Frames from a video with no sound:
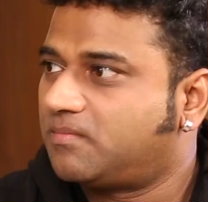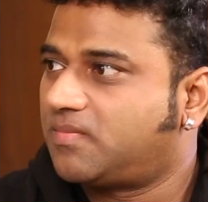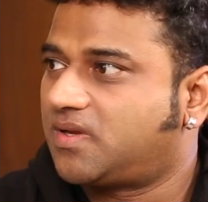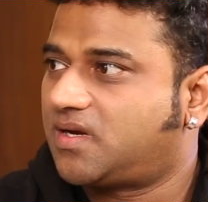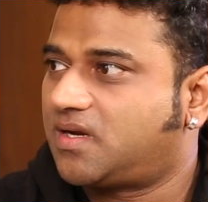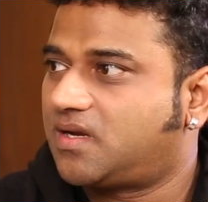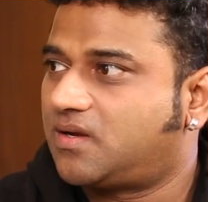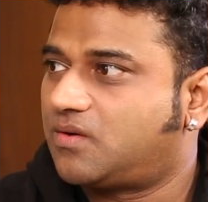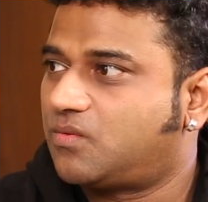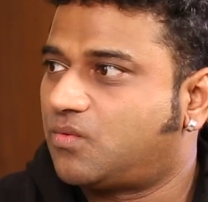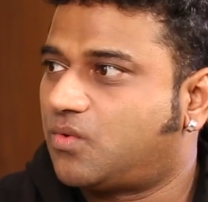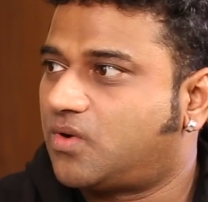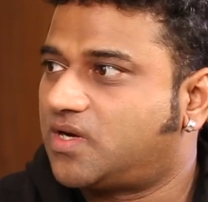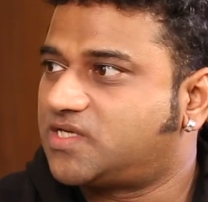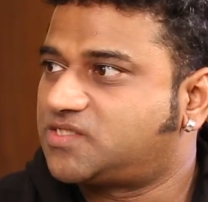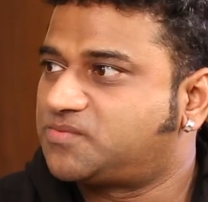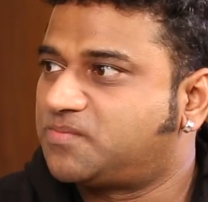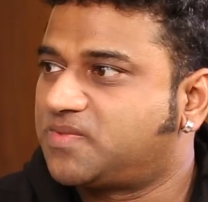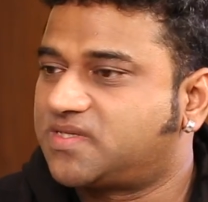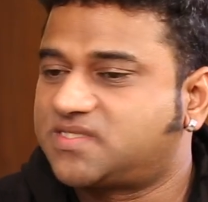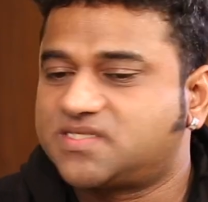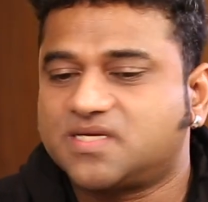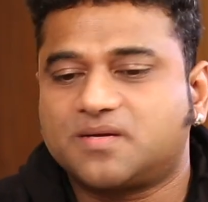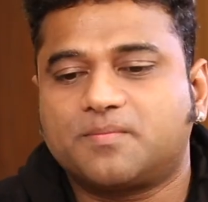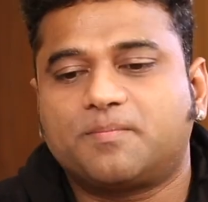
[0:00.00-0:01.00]
mere voice
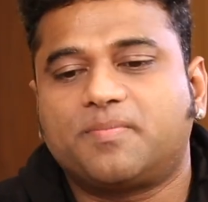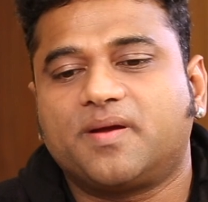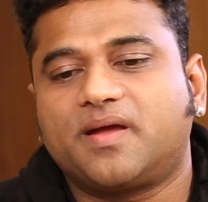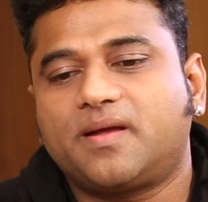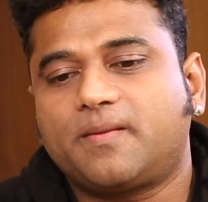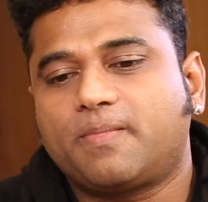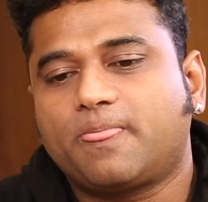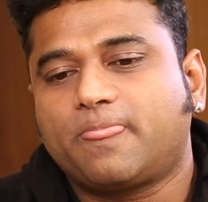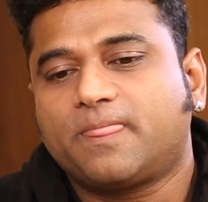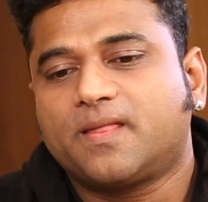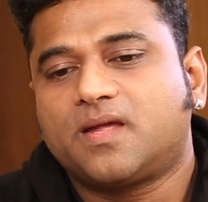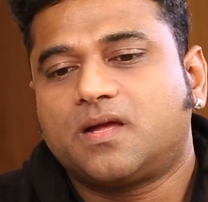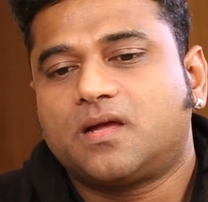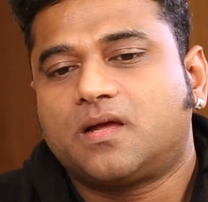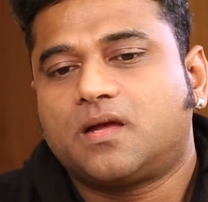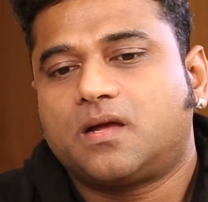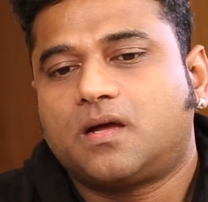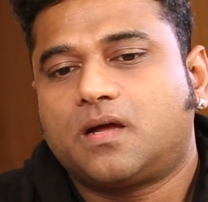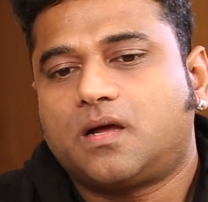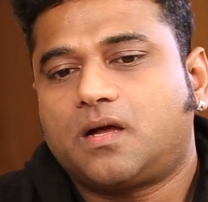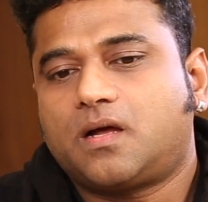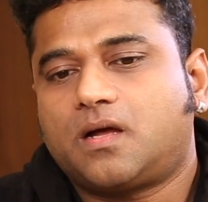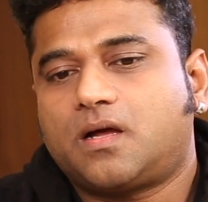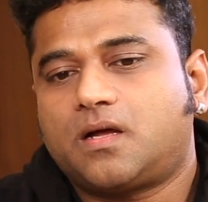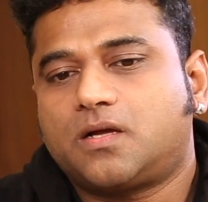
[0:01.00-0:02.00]
mixing pe,
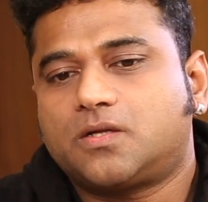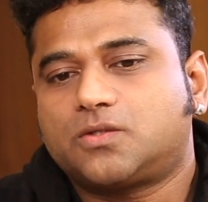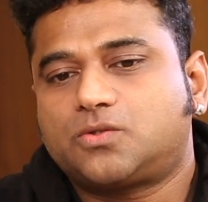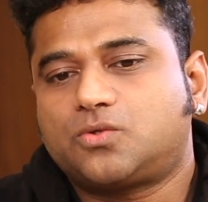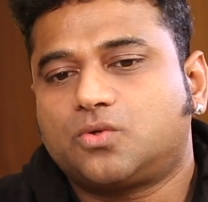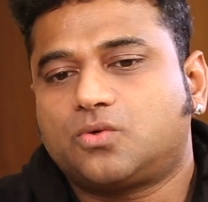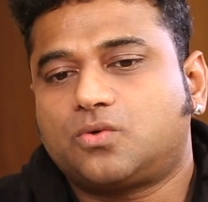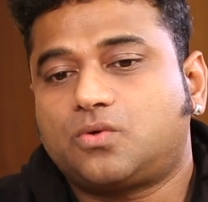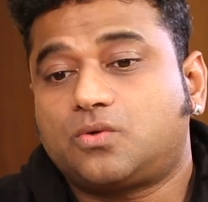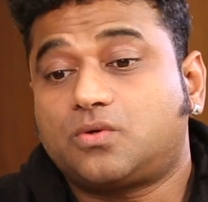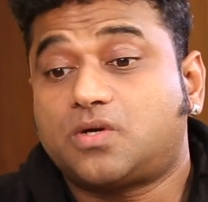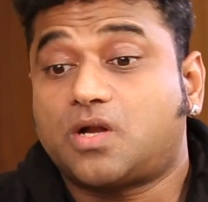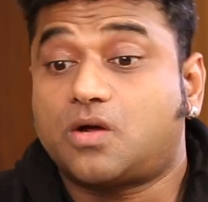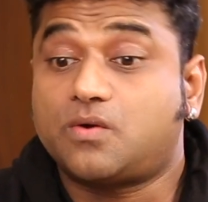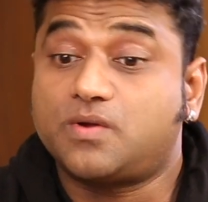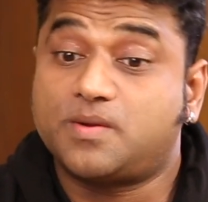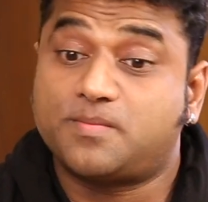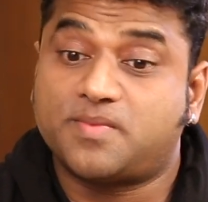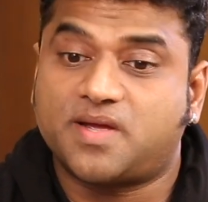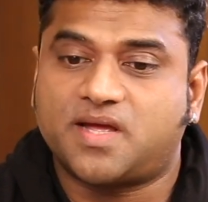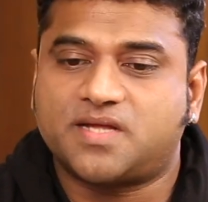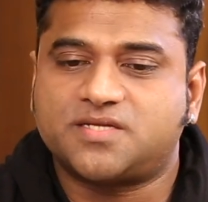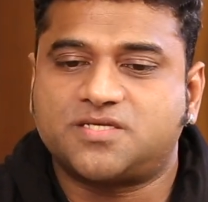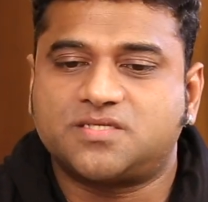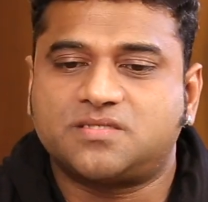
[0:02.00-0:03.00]
to now
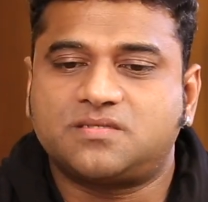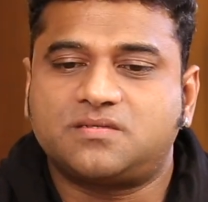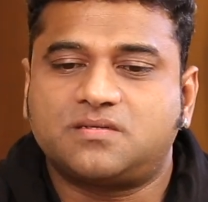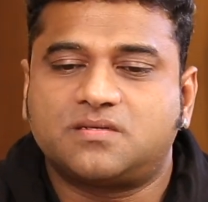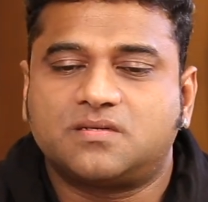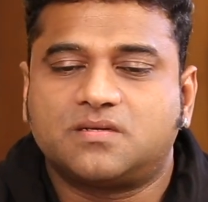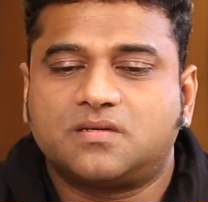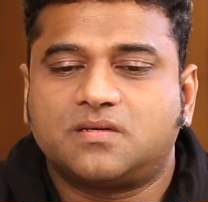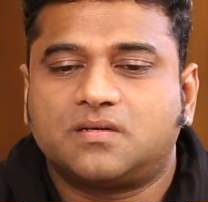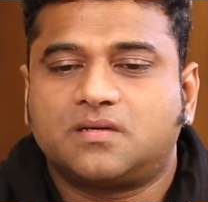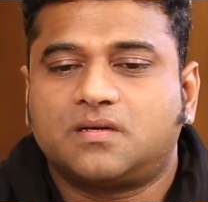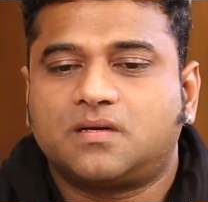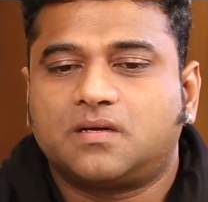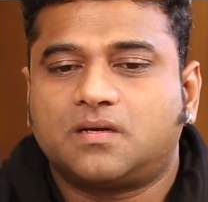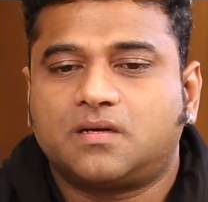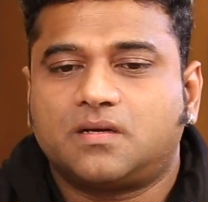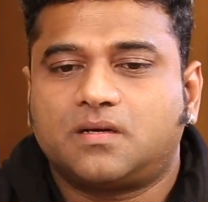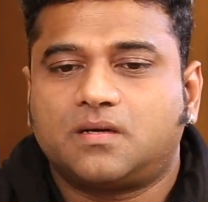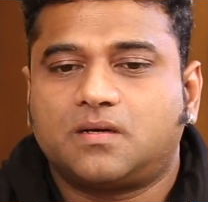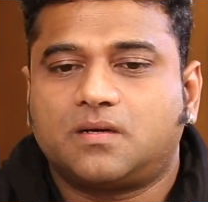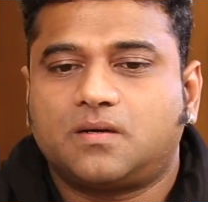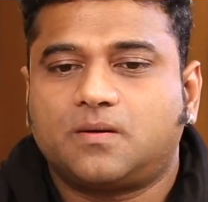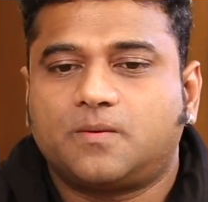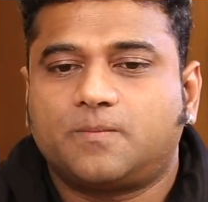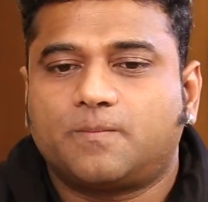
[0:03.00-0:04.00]
imagine
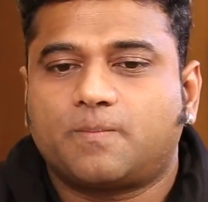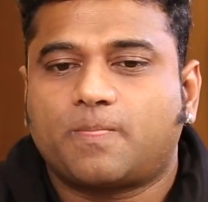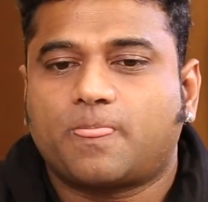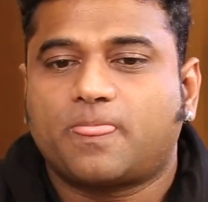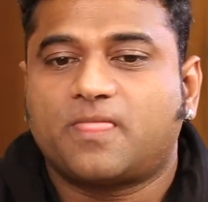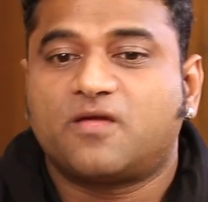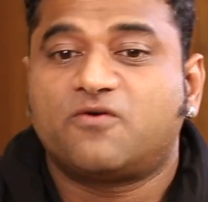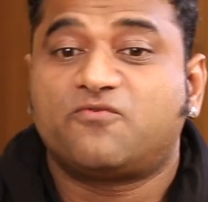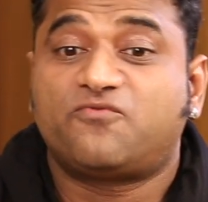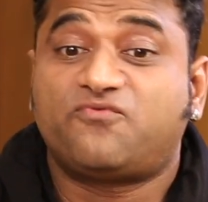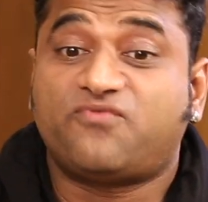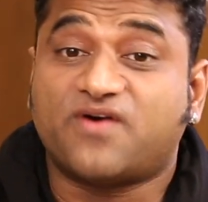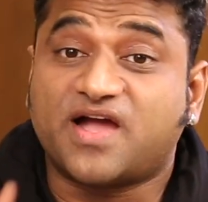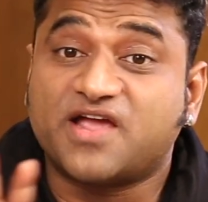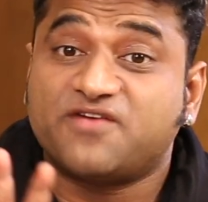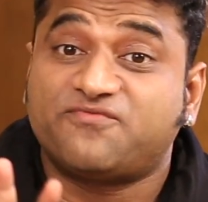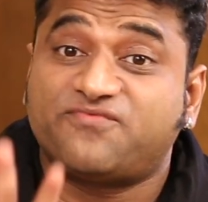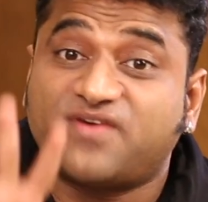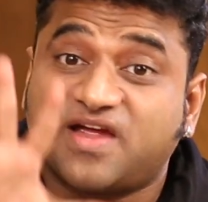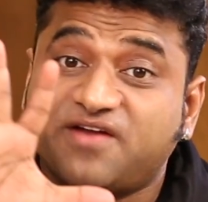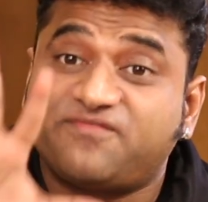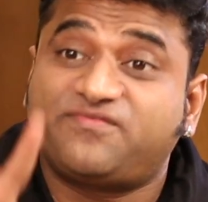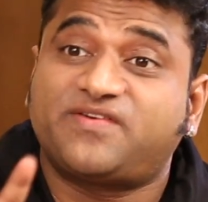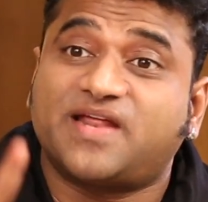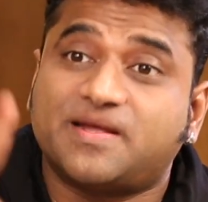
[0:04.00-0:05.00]
5
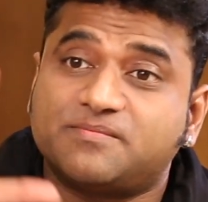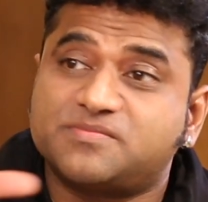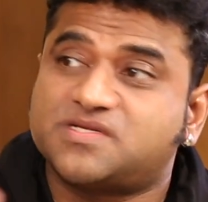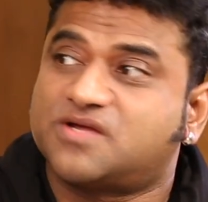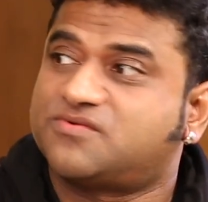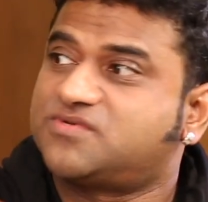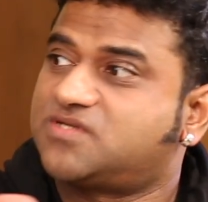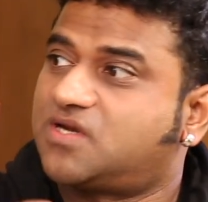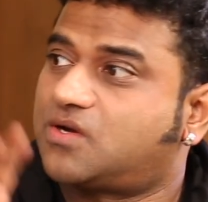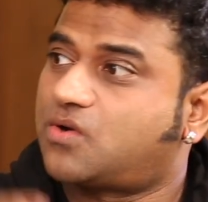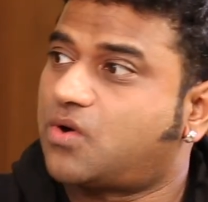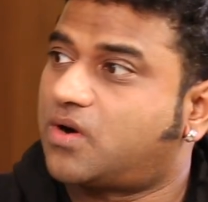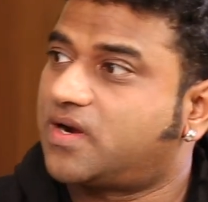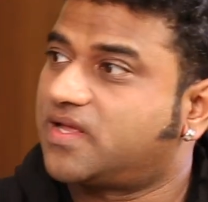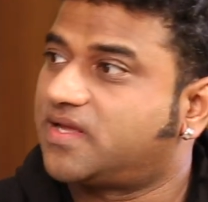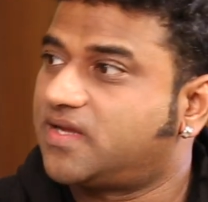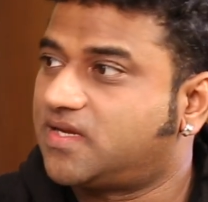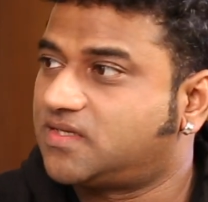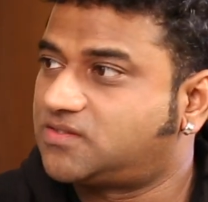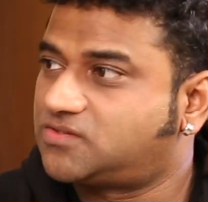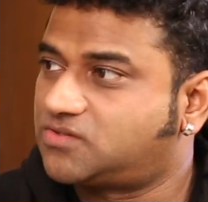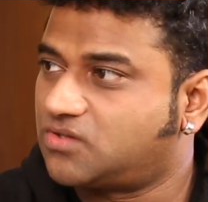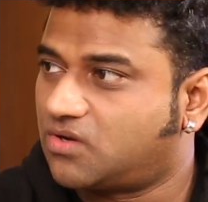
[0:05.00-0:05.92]
times I was recording each